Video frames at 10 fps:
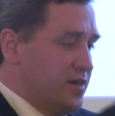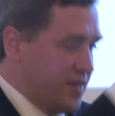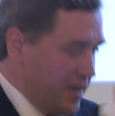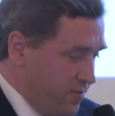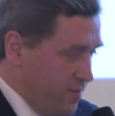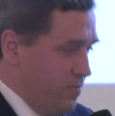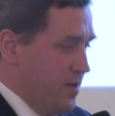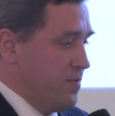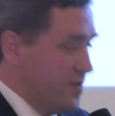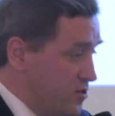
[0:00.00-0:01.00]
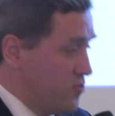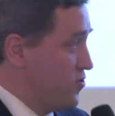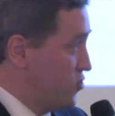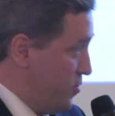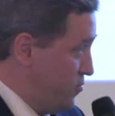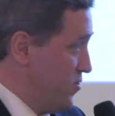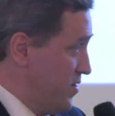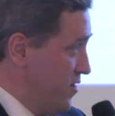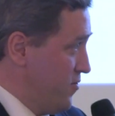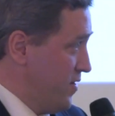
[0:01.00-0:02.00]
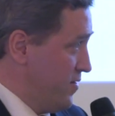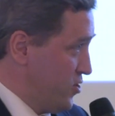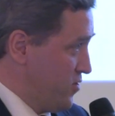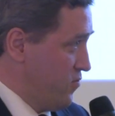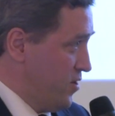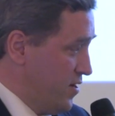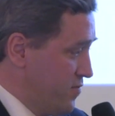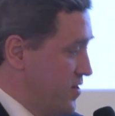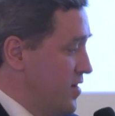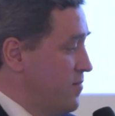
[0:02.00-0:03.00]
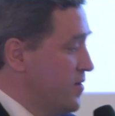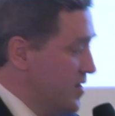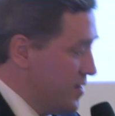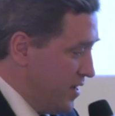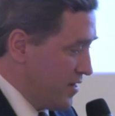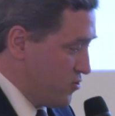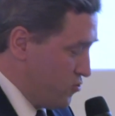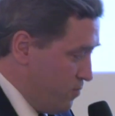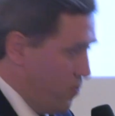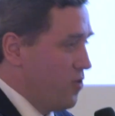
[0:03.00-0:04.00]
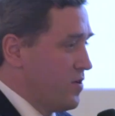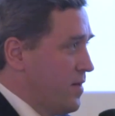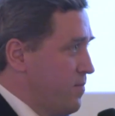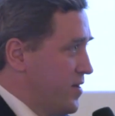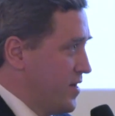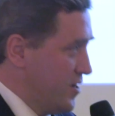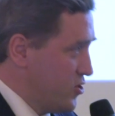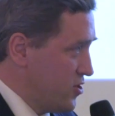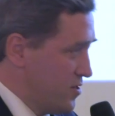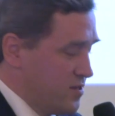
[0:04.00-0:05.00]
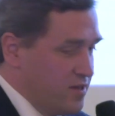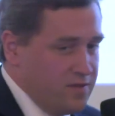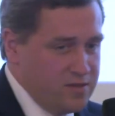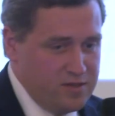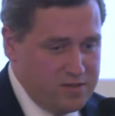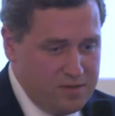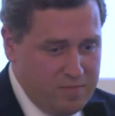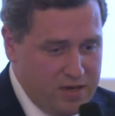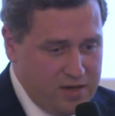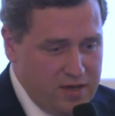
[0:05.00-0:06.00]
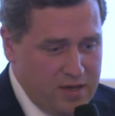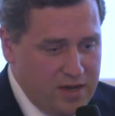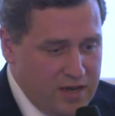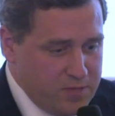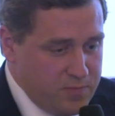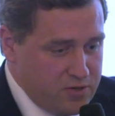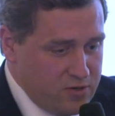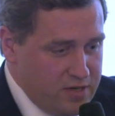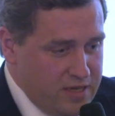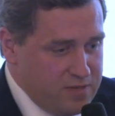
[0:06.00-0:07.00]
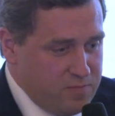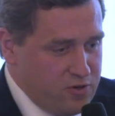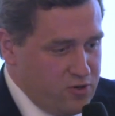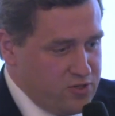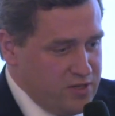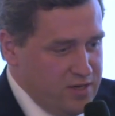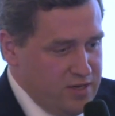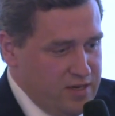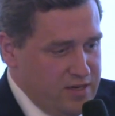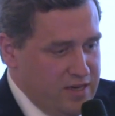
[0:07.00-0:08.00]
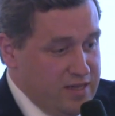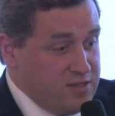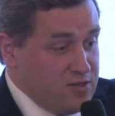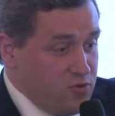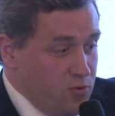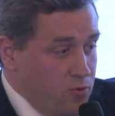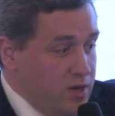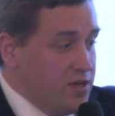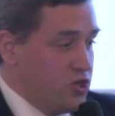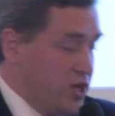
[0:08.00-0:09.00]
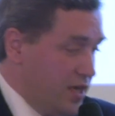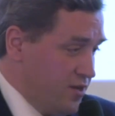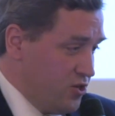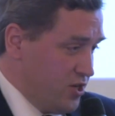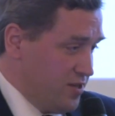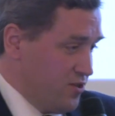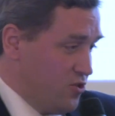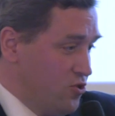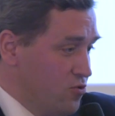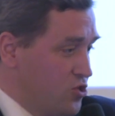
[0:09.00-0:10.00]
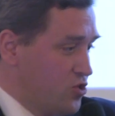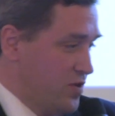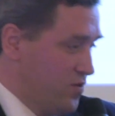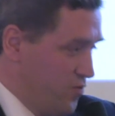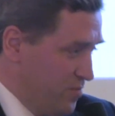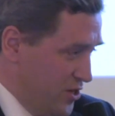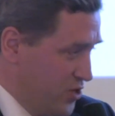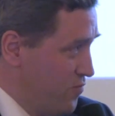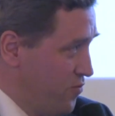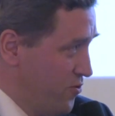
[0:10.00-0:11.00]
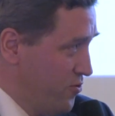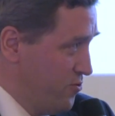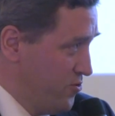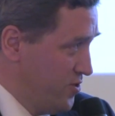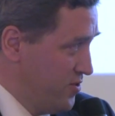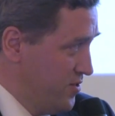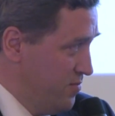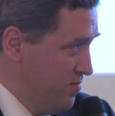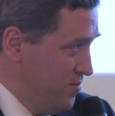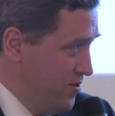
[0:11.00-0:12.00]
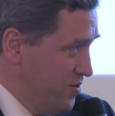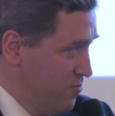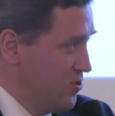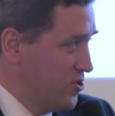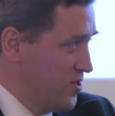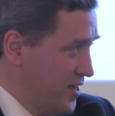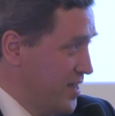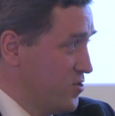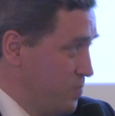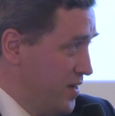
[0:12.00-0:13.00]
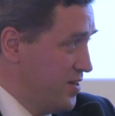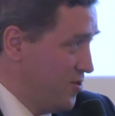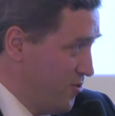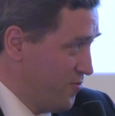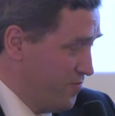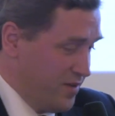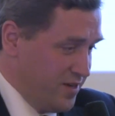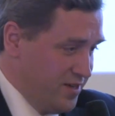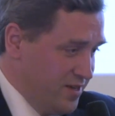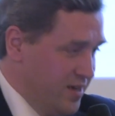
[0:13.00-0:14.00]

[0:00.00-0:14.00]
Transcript: Get the people into the job who are now there just for half-time. Like, support applications in the system. And last but not least, because it's a real challenge and it's a huge transformation for the whole system, which is, again, spending a lot of money.